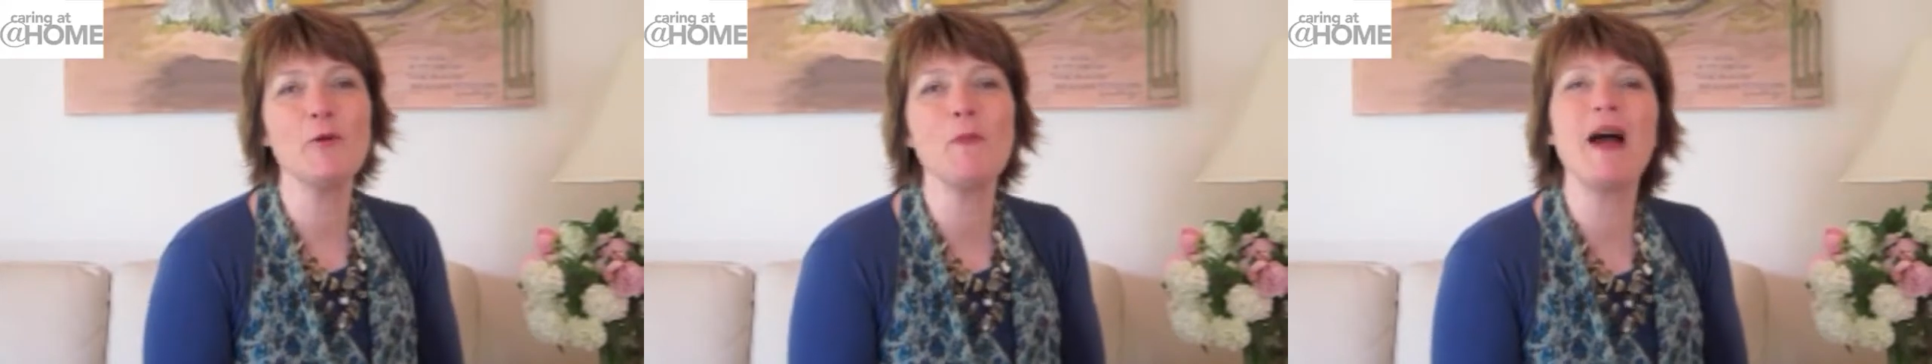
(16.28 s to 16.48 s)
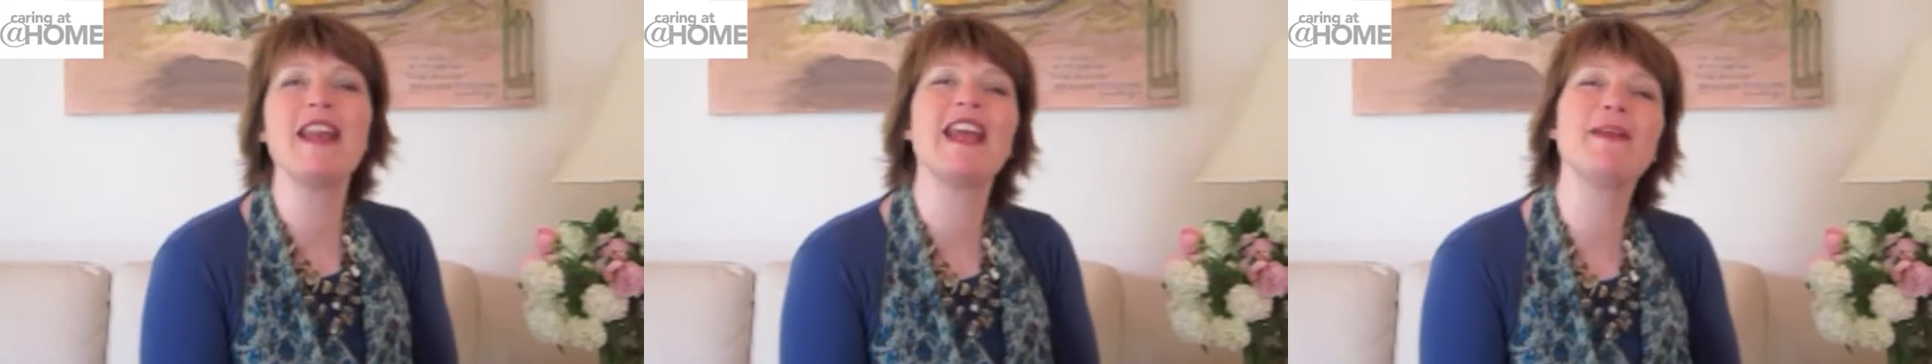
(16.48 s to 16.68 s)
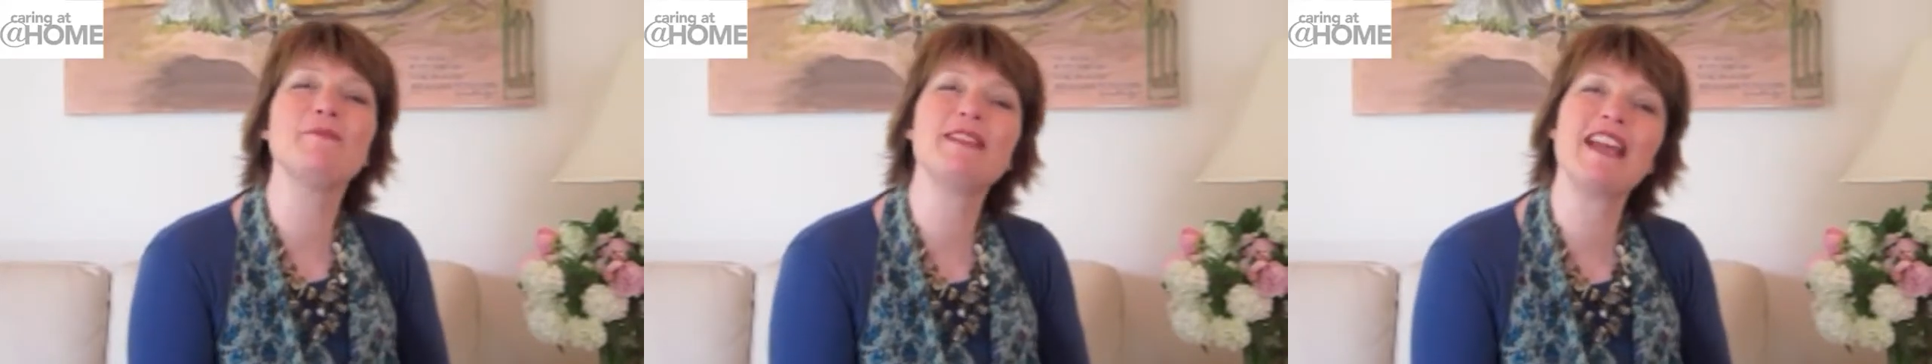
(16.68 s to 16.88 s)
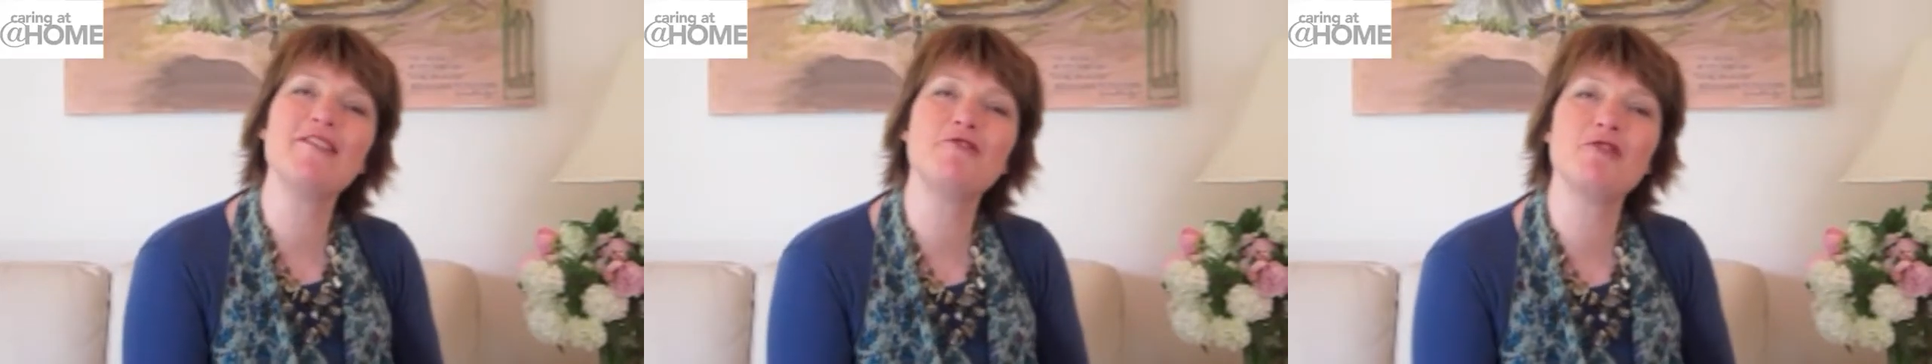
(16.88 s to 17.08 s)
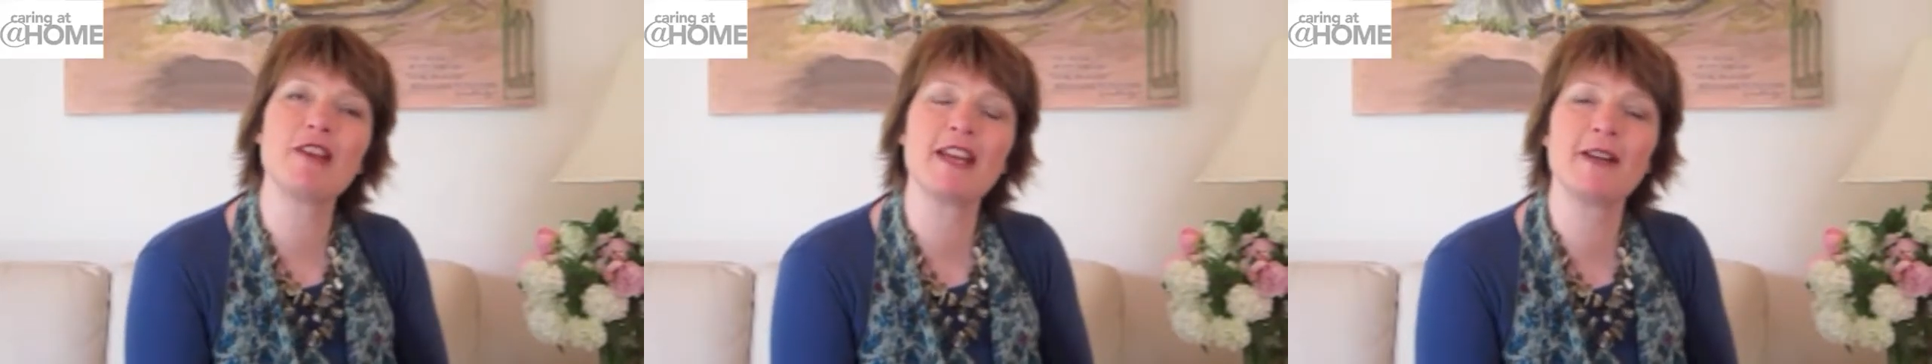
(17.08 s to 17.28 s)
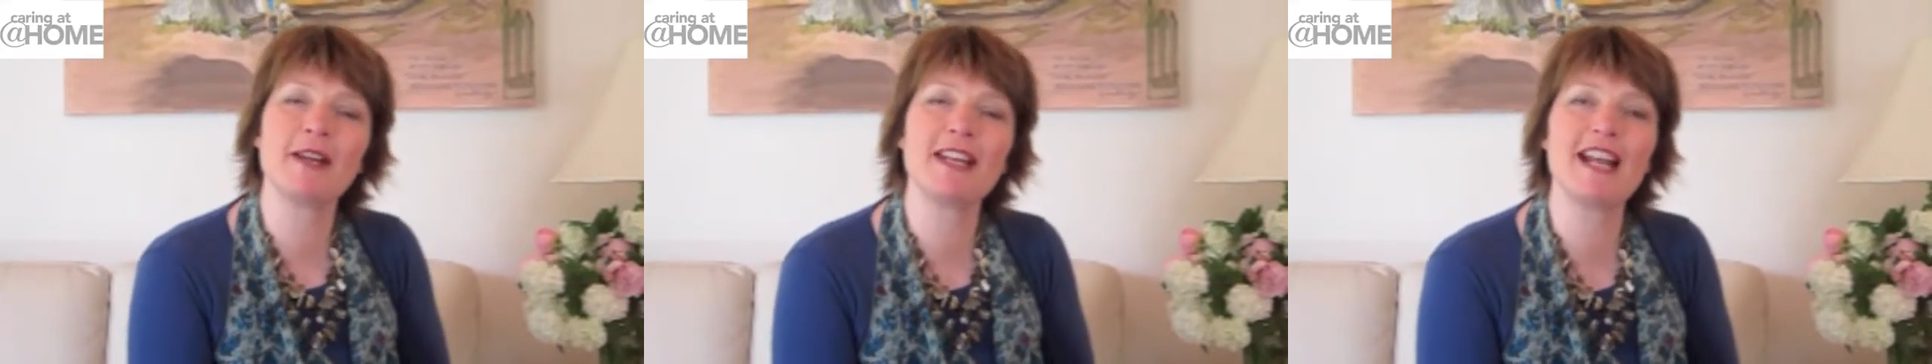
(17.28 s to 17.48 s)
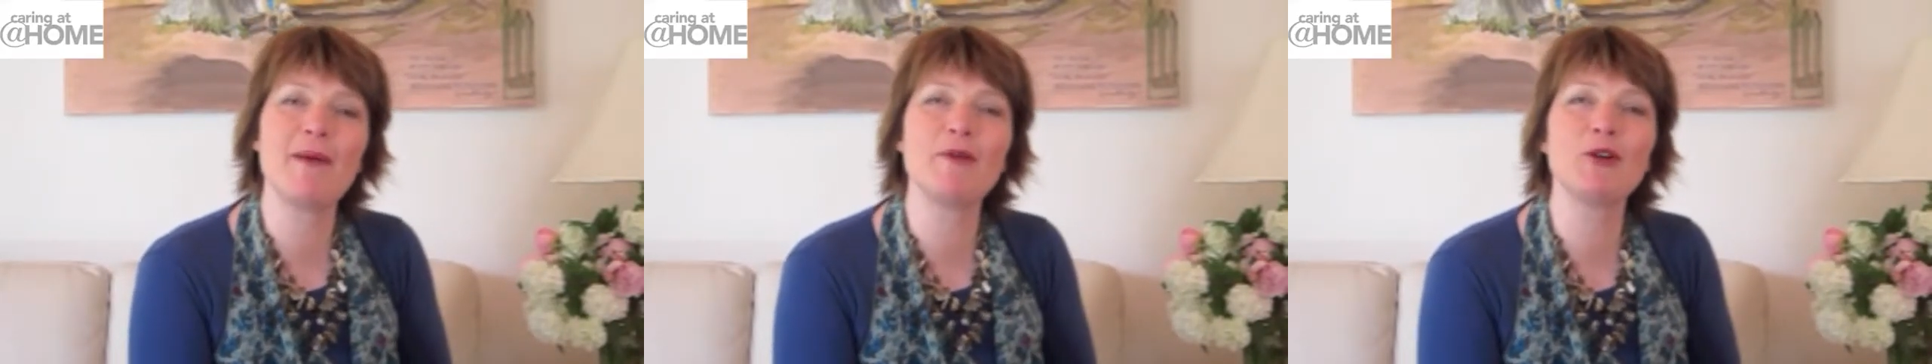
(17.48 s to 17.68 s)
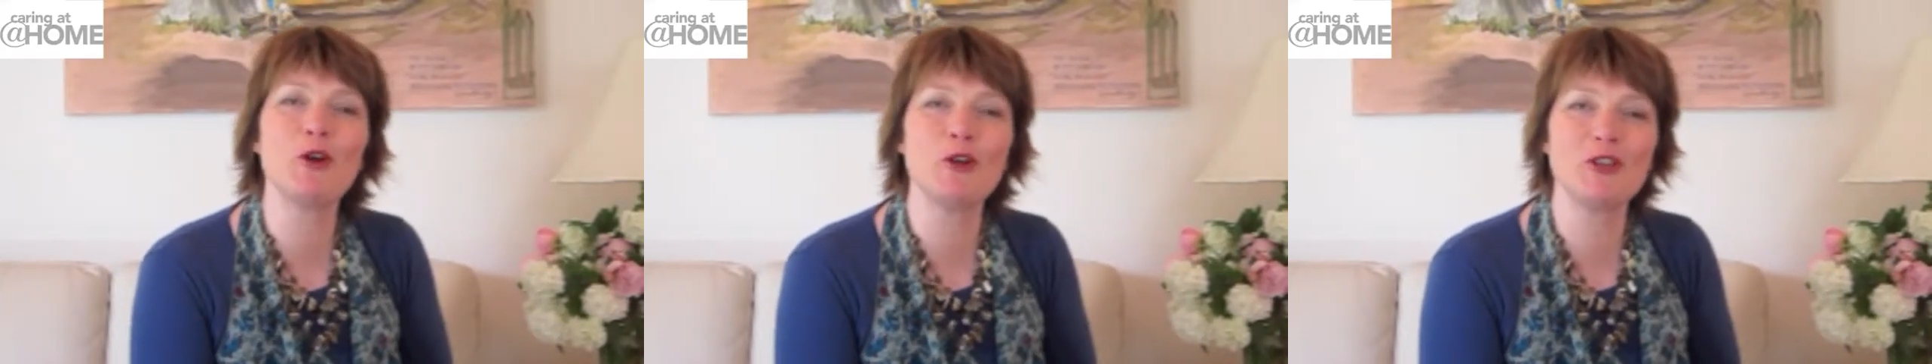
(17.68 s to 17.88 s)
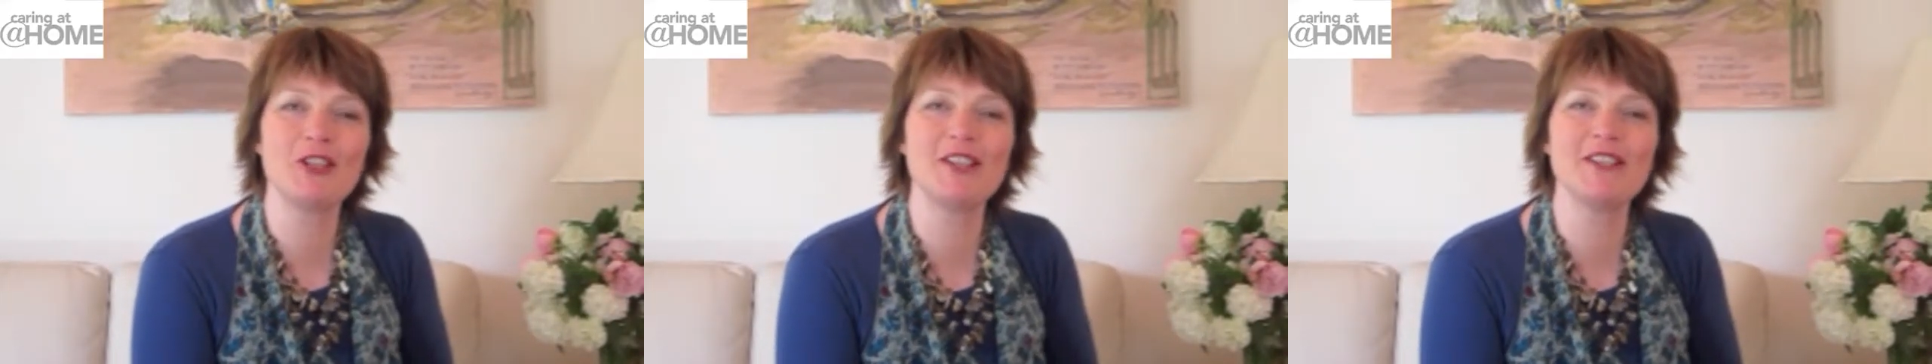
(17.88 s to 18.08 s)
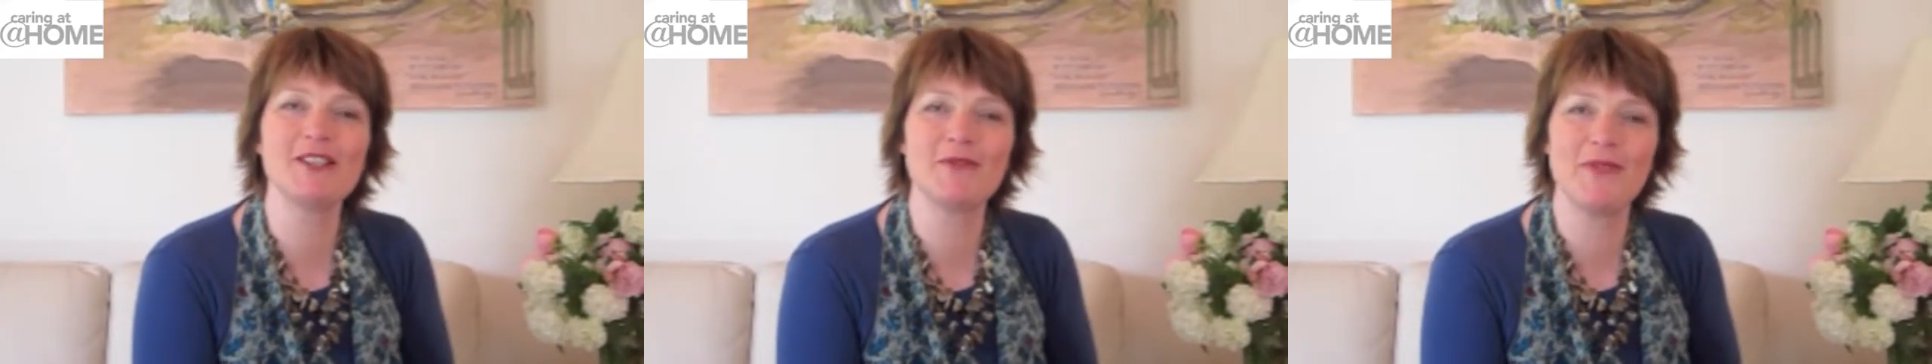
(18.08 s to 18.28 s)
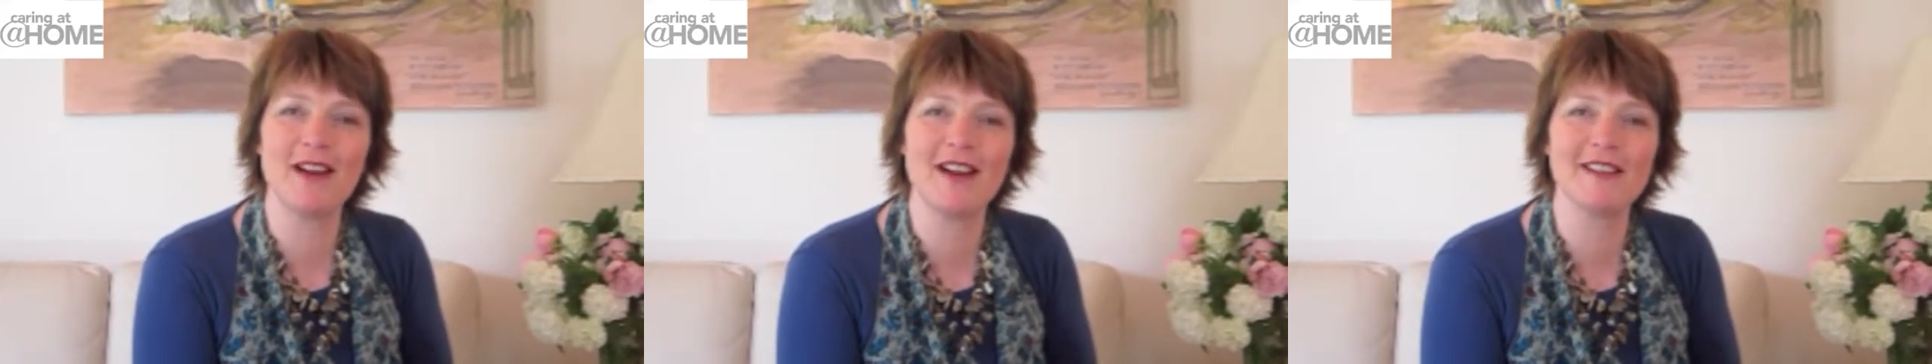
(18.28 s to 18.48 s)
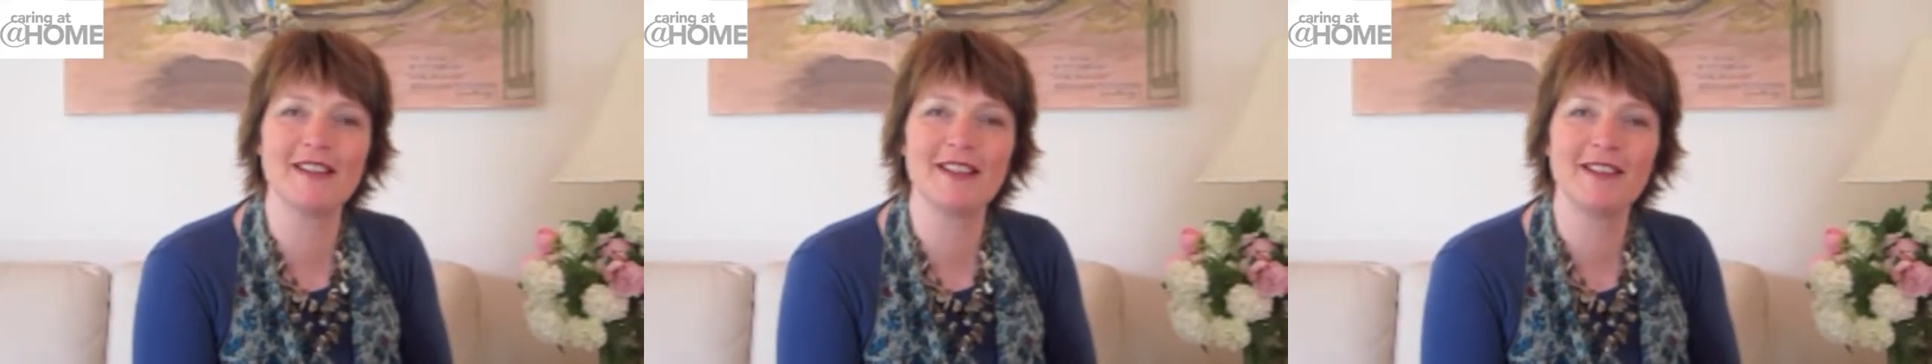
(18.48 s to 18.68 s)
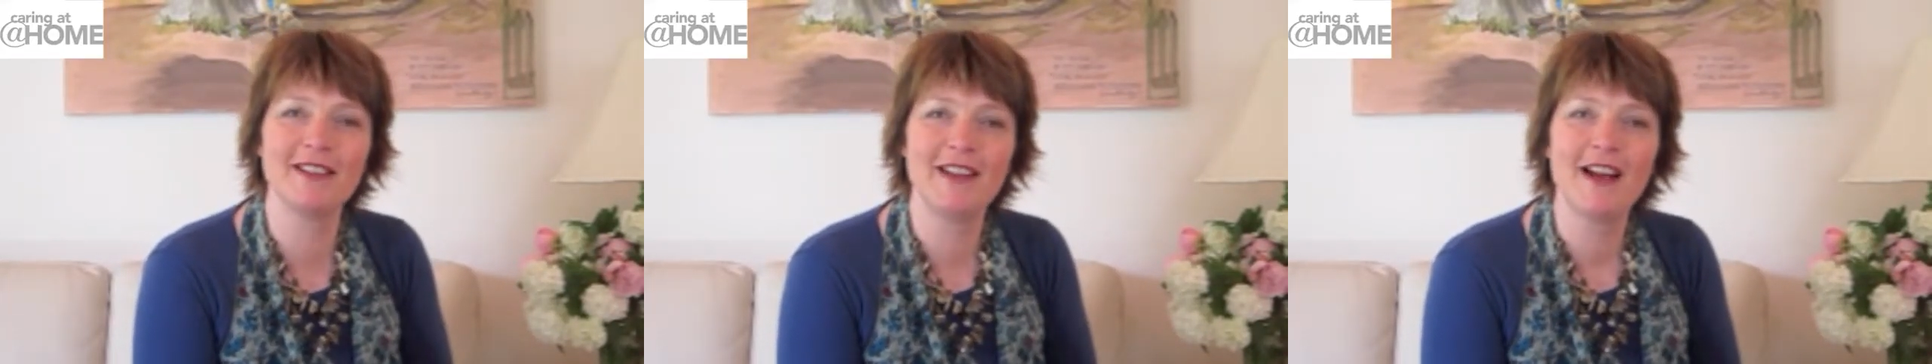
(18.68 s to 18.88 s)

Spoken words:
my name's Andrea and I'm a continence advisor.